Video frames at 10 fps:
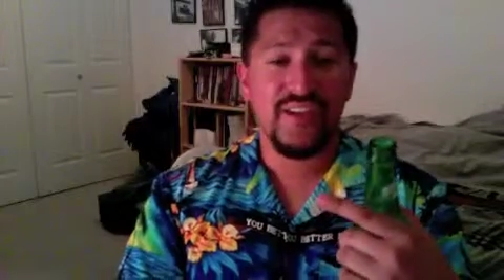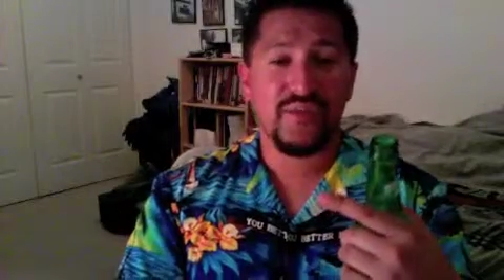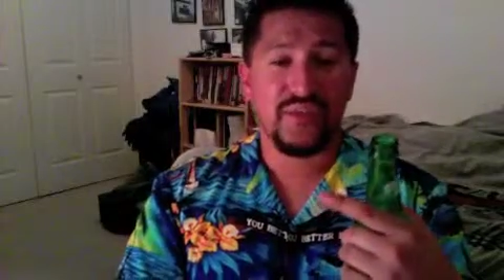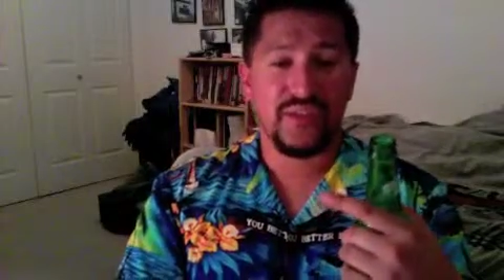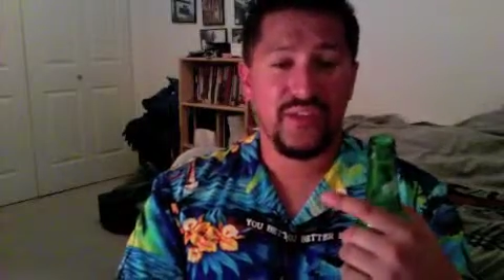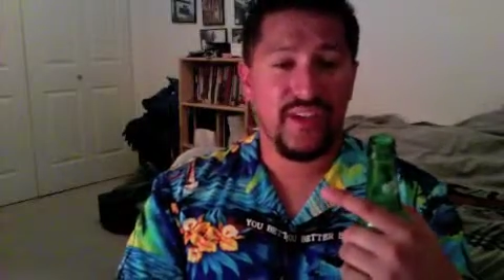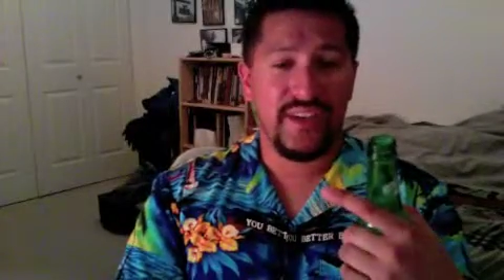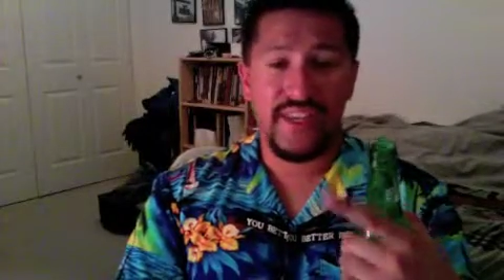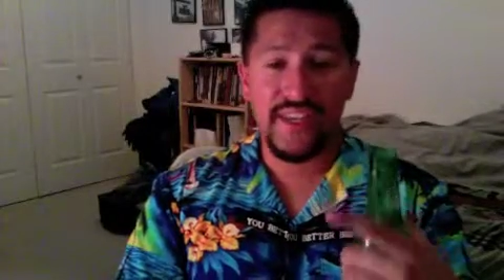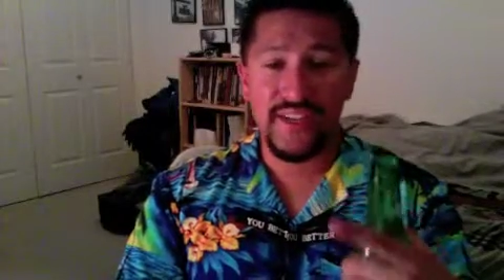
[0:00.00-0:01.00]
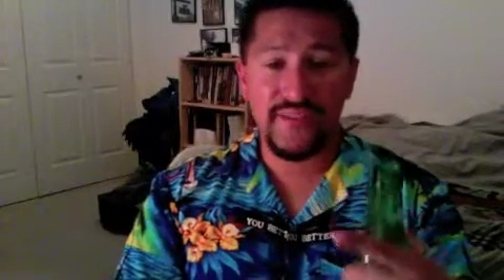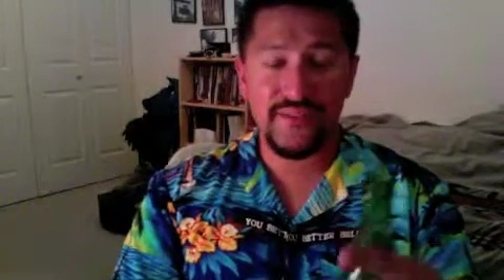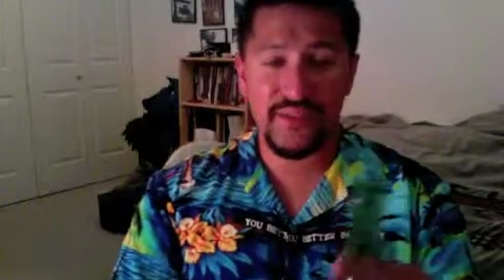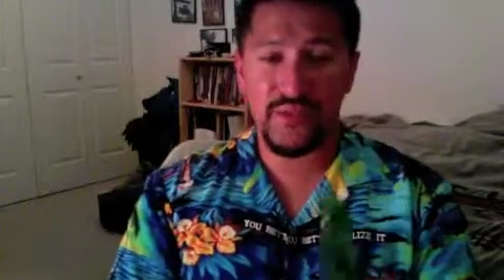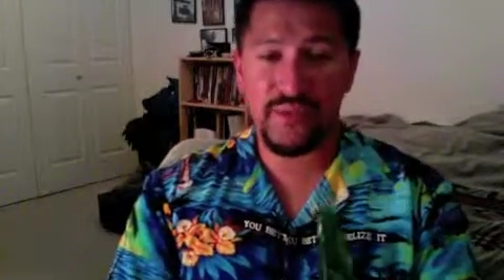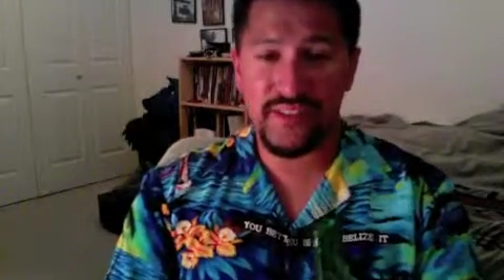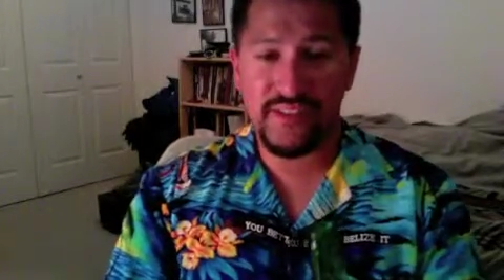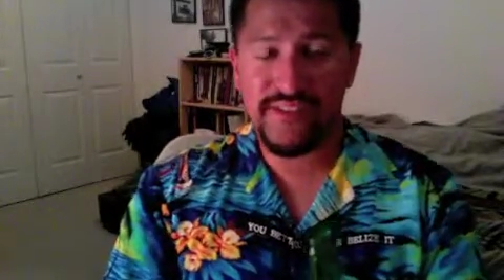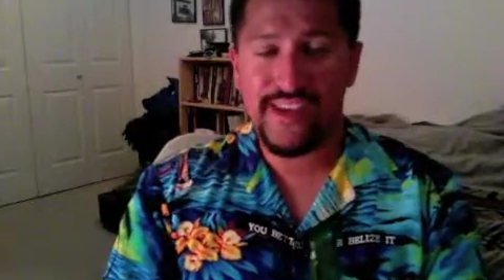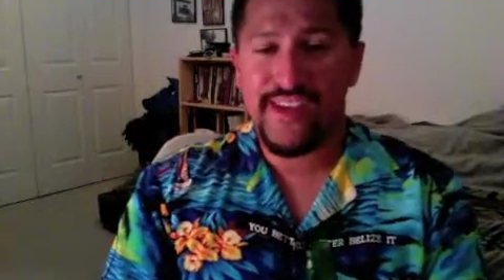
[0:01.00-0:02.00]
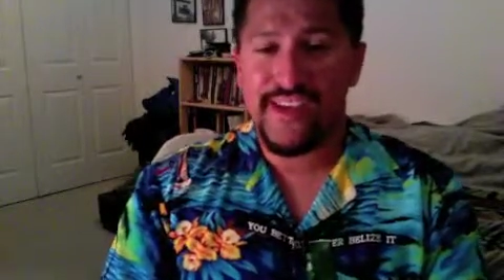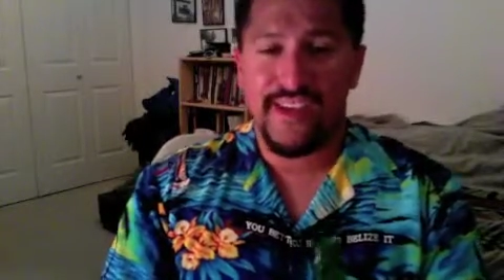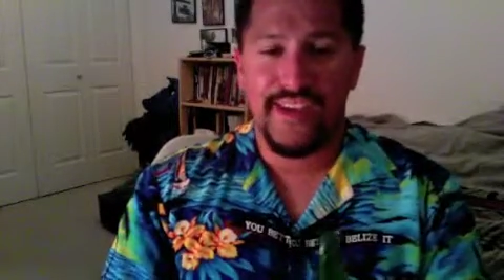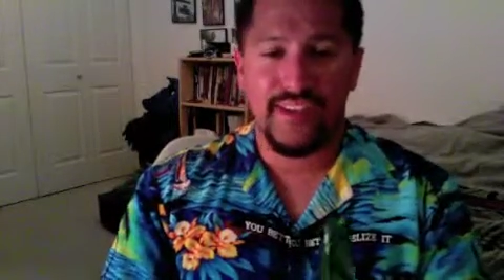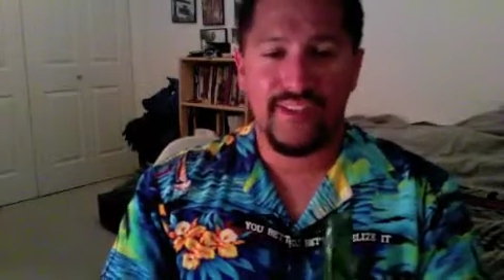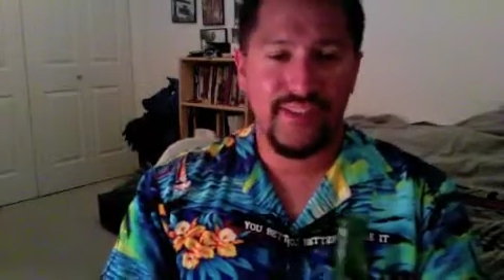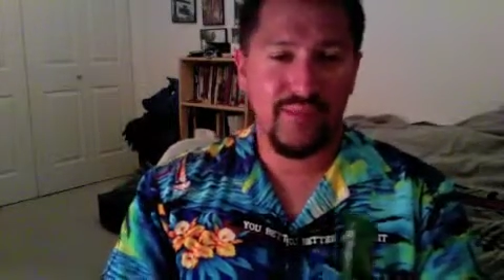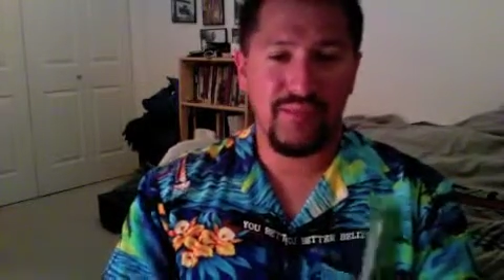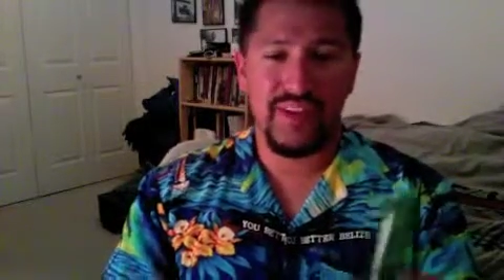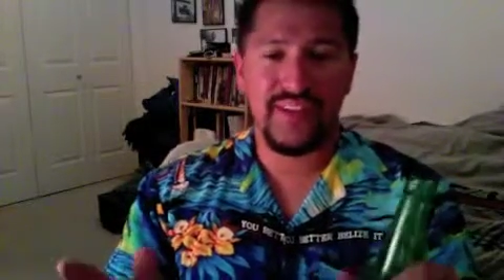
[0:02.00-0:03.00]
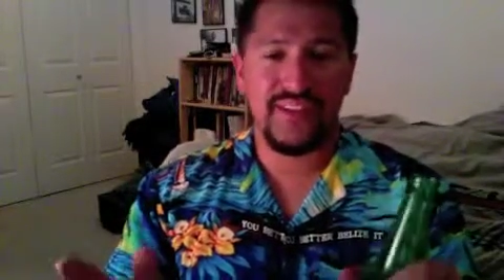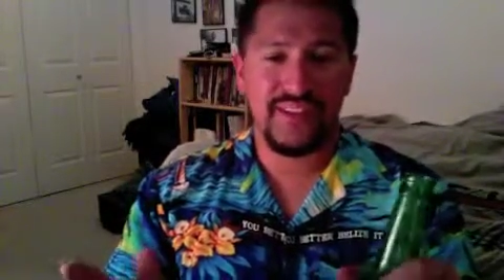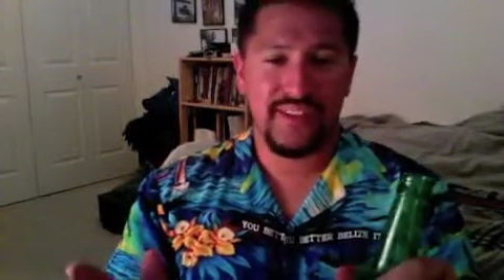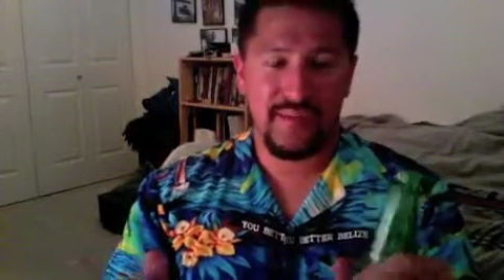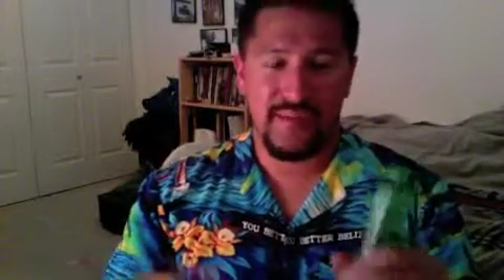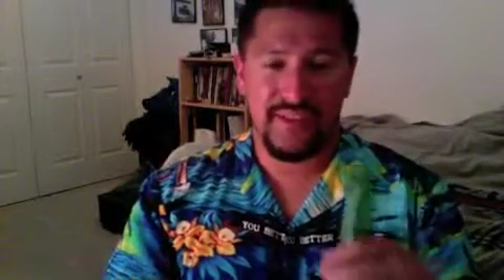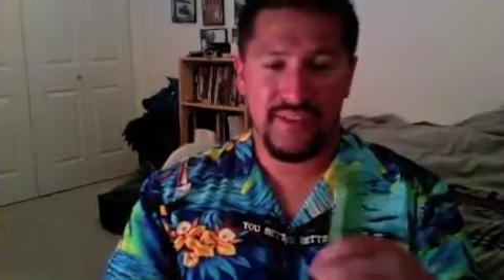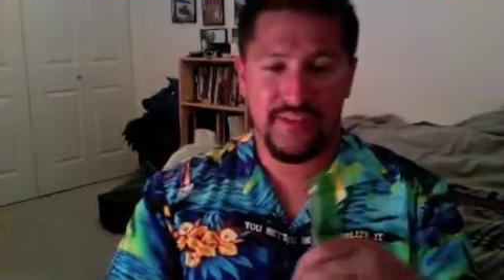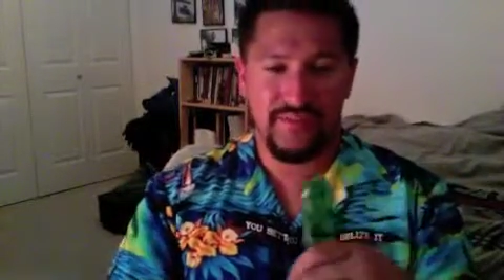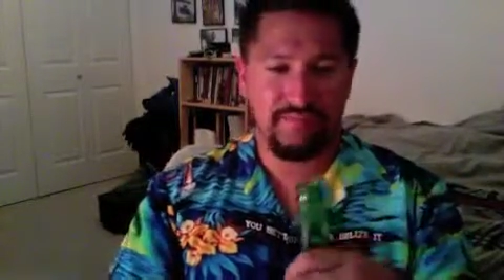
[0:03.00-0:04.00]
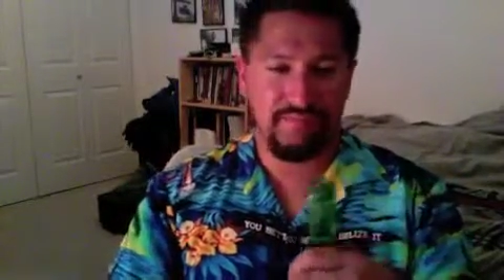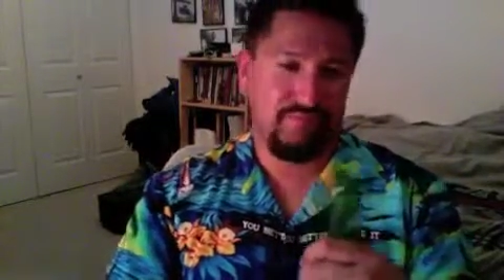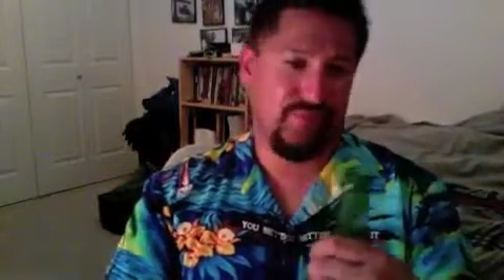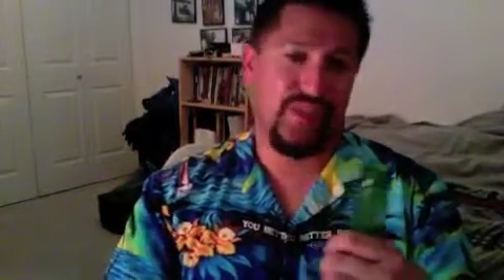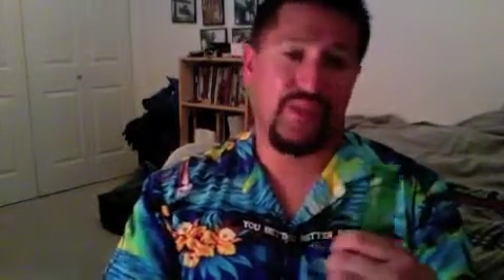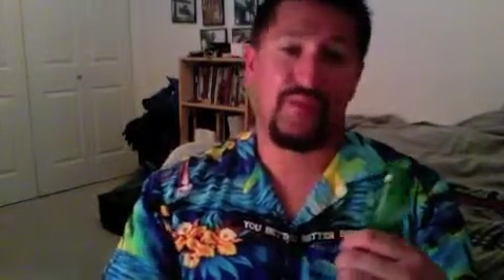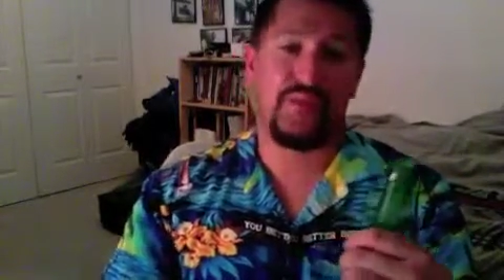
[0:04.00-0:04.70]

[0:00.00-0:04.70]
was a cave tubing and zip lining experience. Sounded